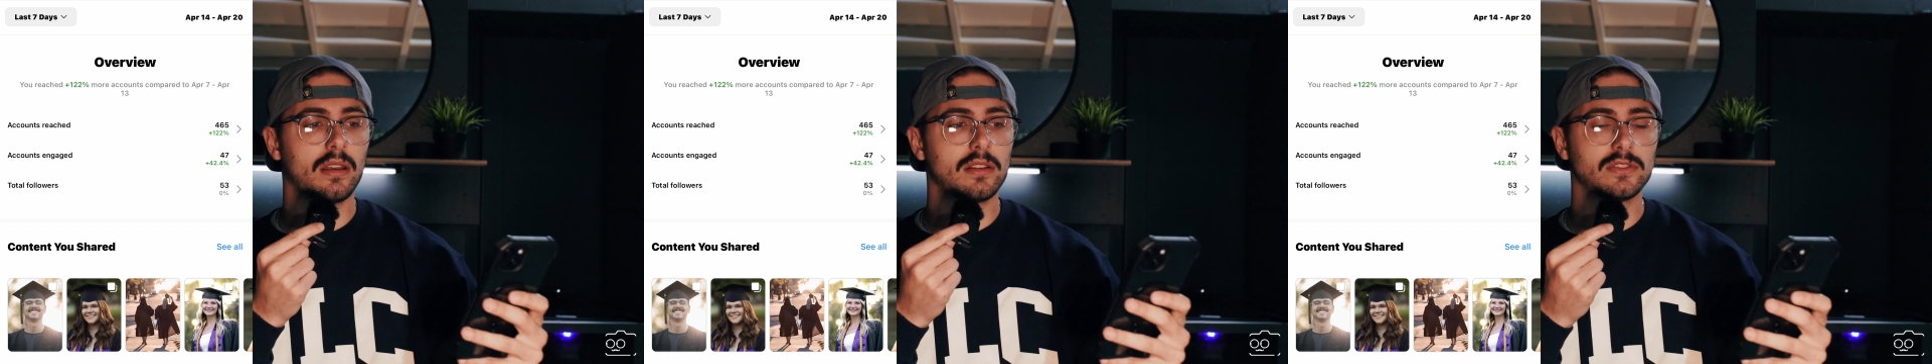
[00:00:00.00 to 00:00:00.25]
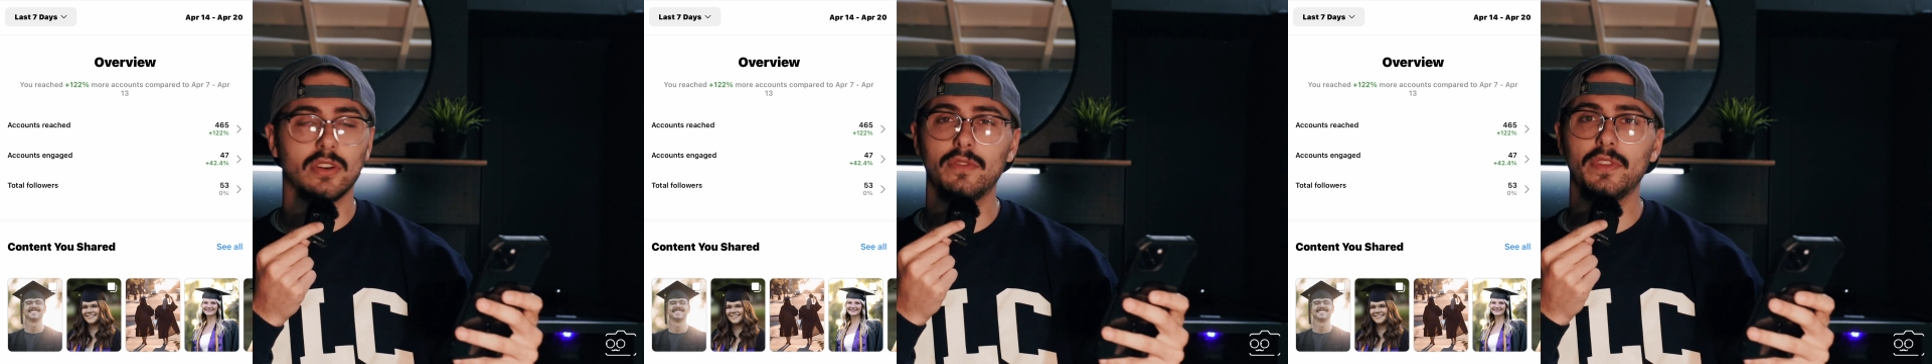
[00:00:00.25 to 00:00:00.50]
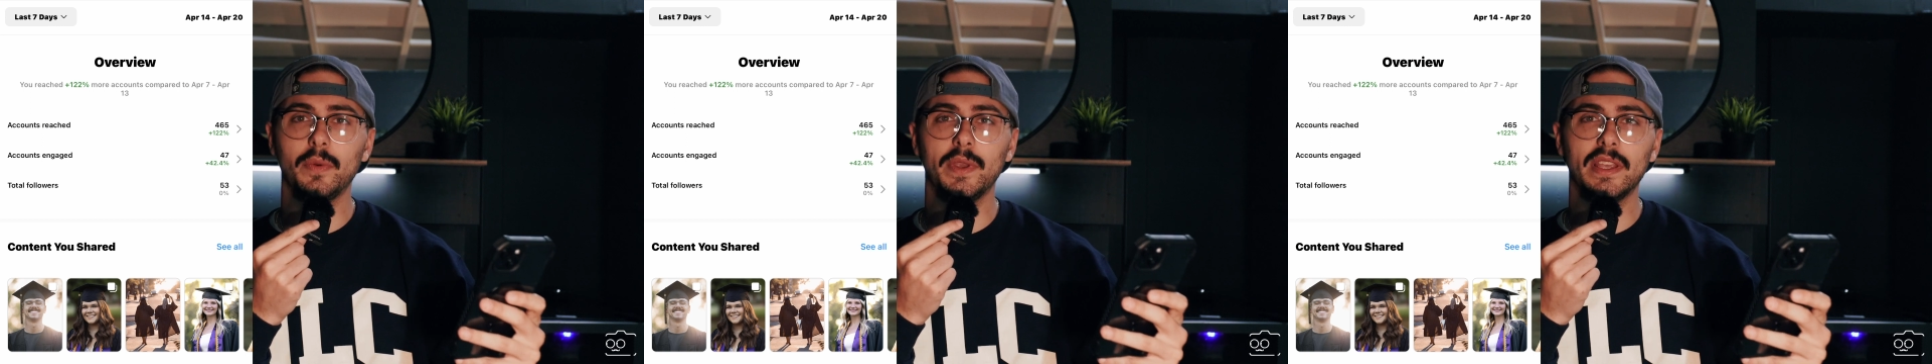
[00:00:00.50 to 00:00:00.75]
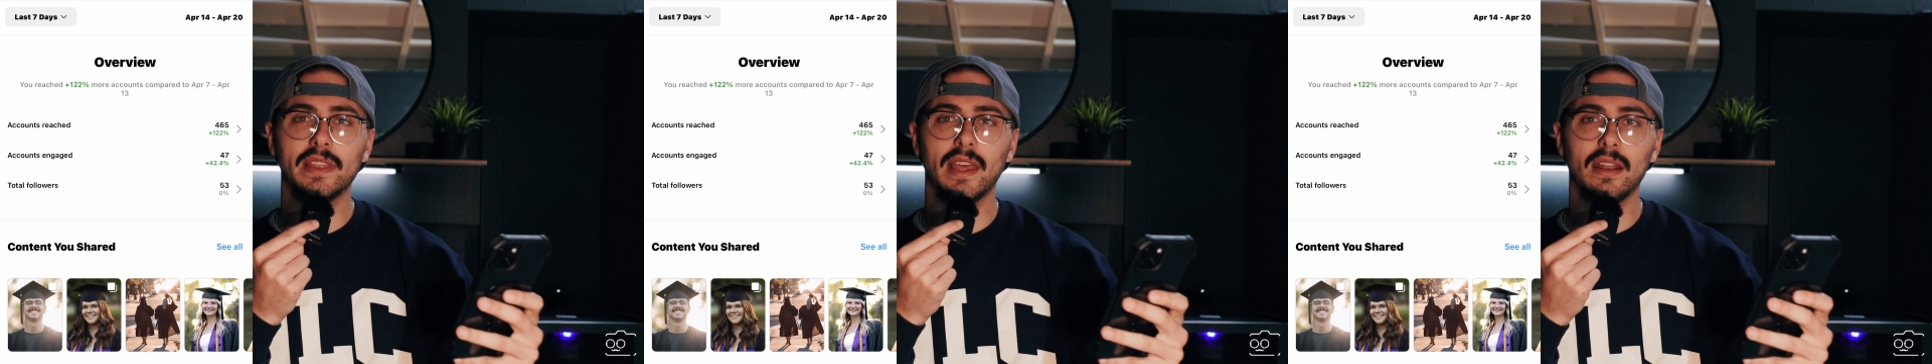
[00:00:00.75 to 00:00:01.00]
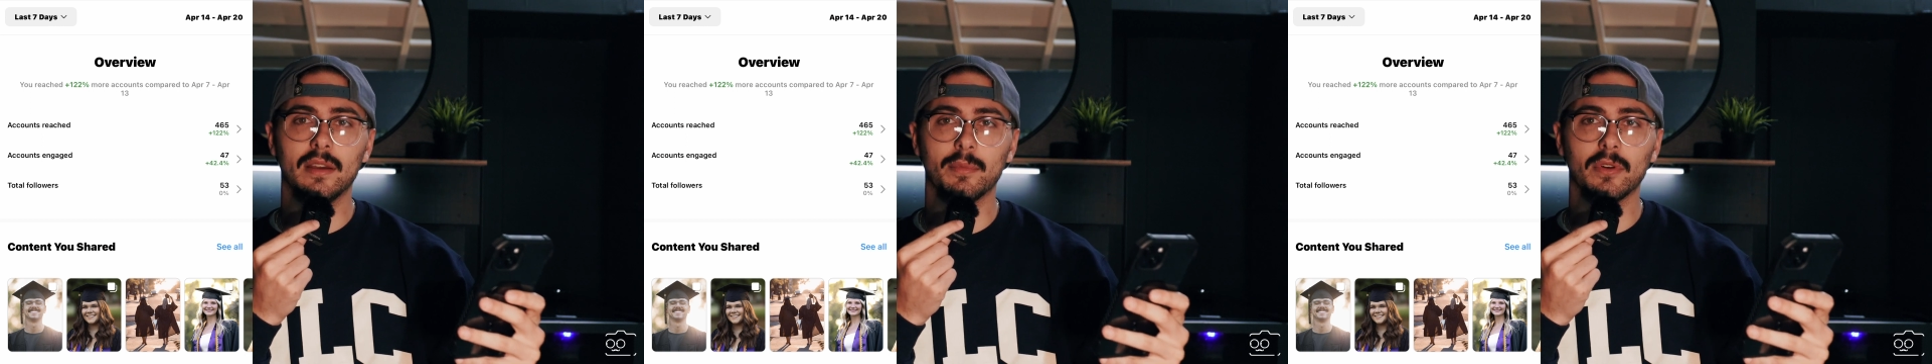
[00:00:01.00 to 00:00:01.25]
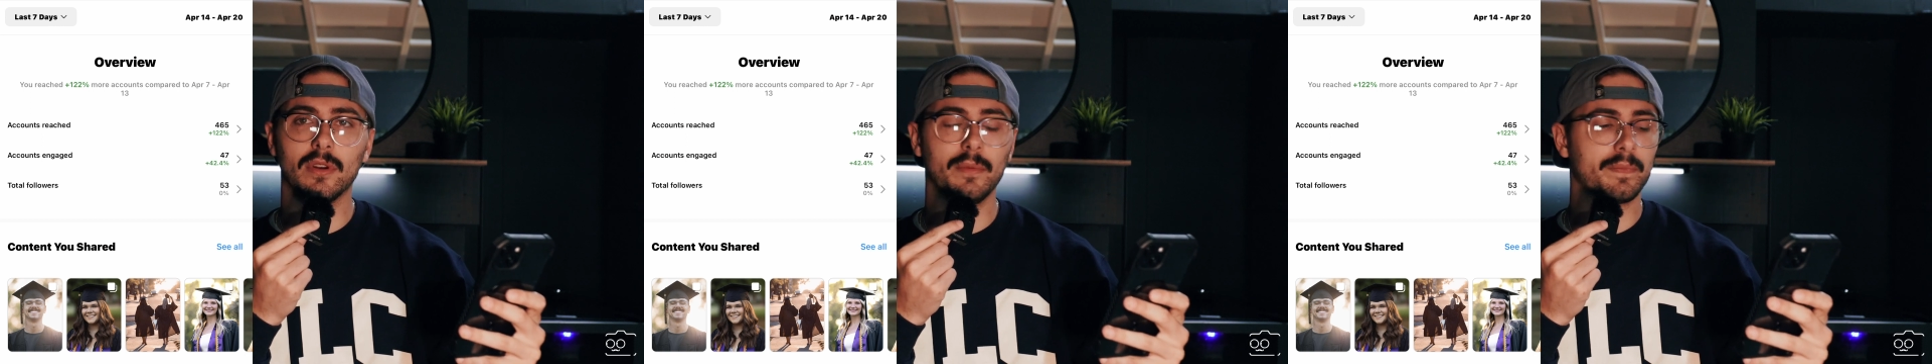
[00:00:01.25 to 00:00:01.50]
So hopefully we can get that
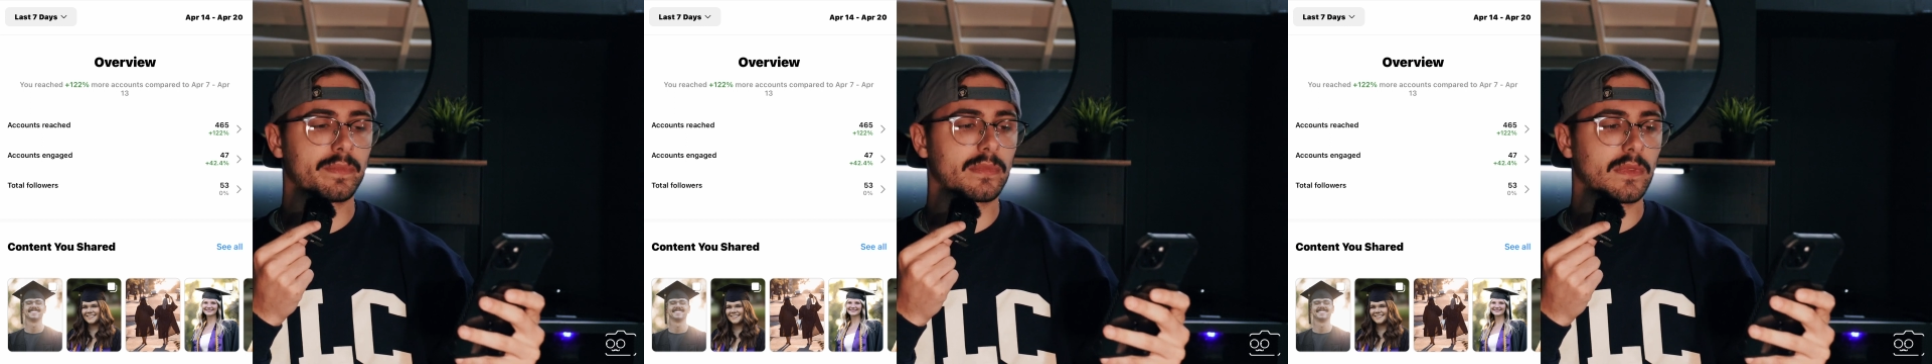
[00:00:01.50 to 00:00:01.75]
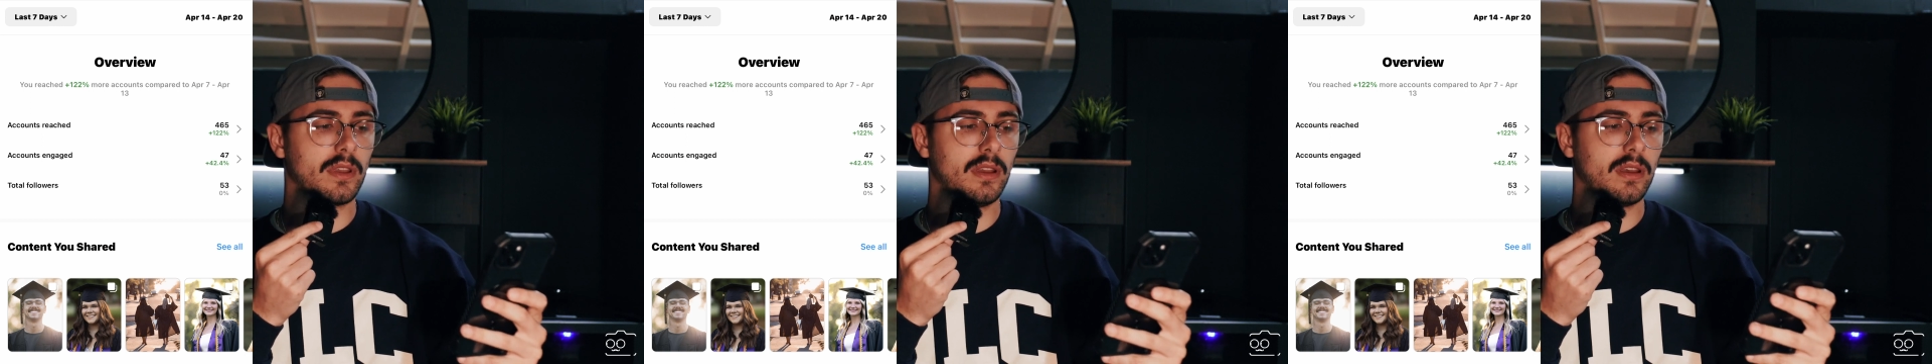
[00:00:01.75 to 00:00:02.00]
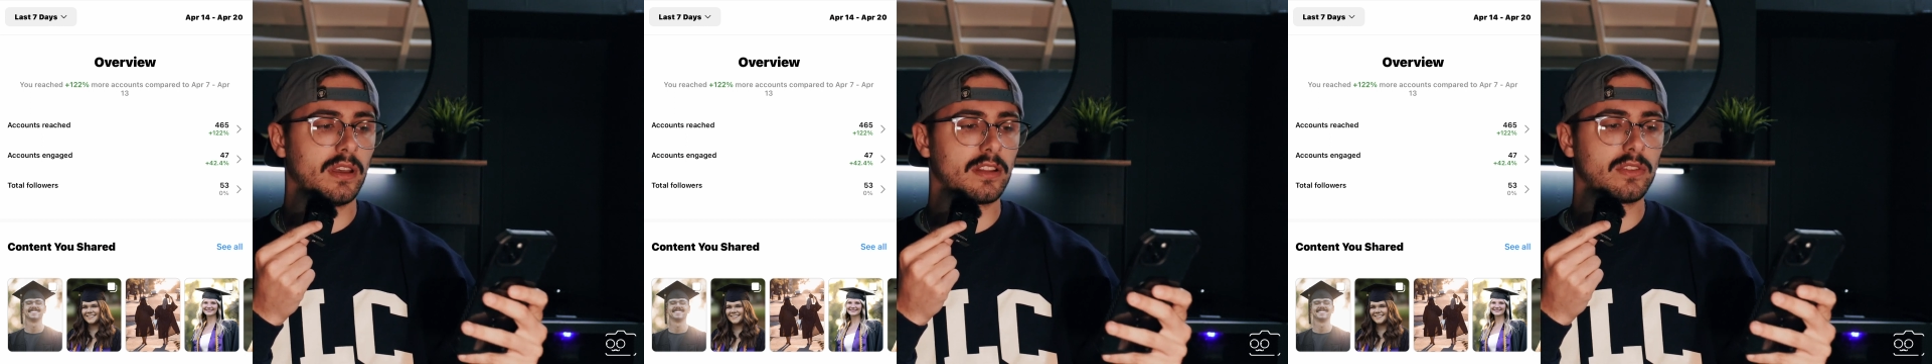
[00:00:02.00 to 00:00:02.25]
number up. Uh,